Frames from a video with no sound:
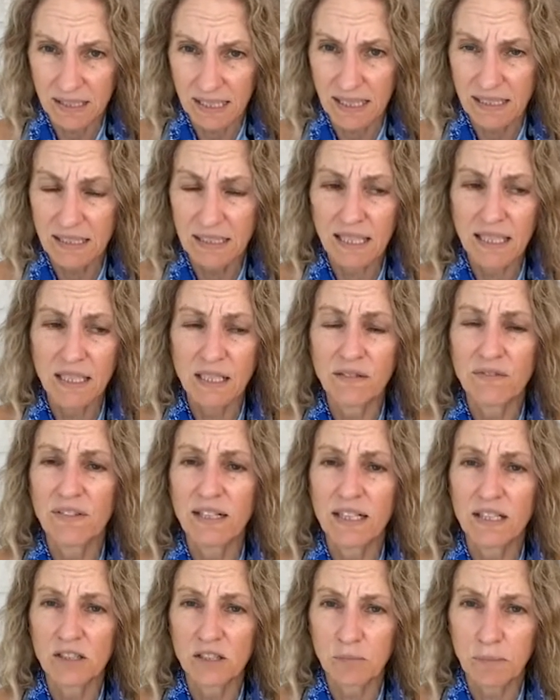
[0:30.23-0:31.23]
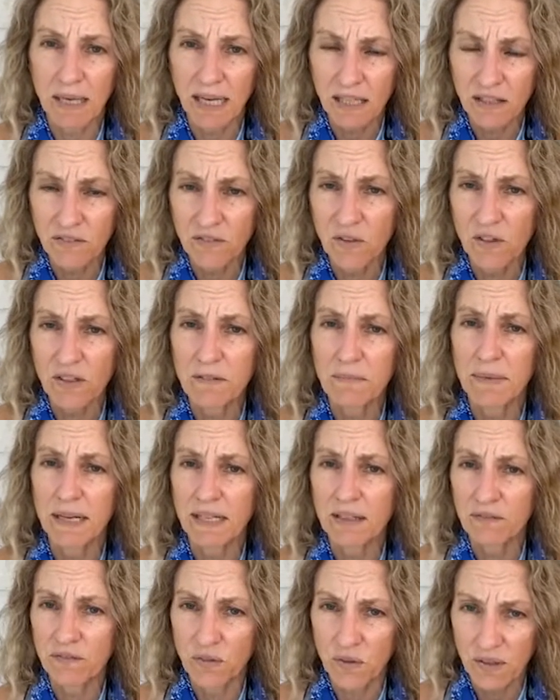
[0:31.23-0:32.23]
as seen in the videos, back and forth and
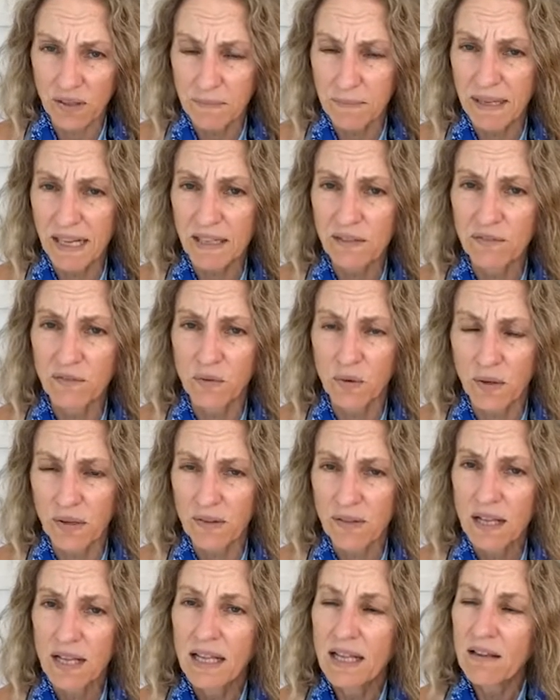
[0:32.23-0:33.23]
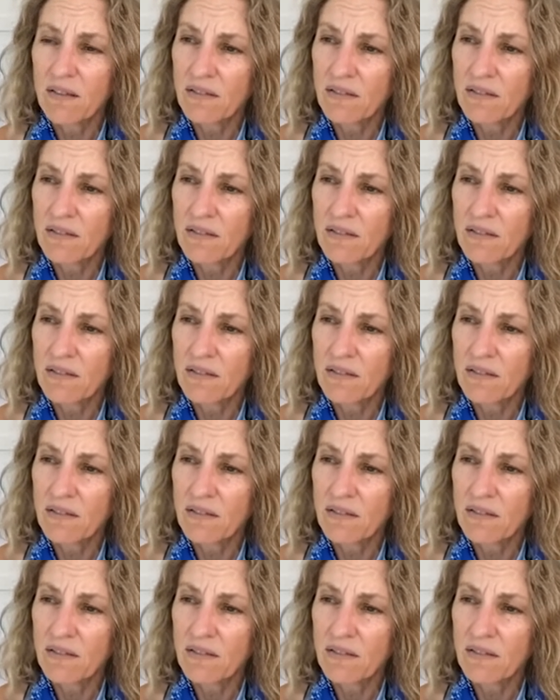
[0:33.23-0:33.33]
back and forth and back and forth,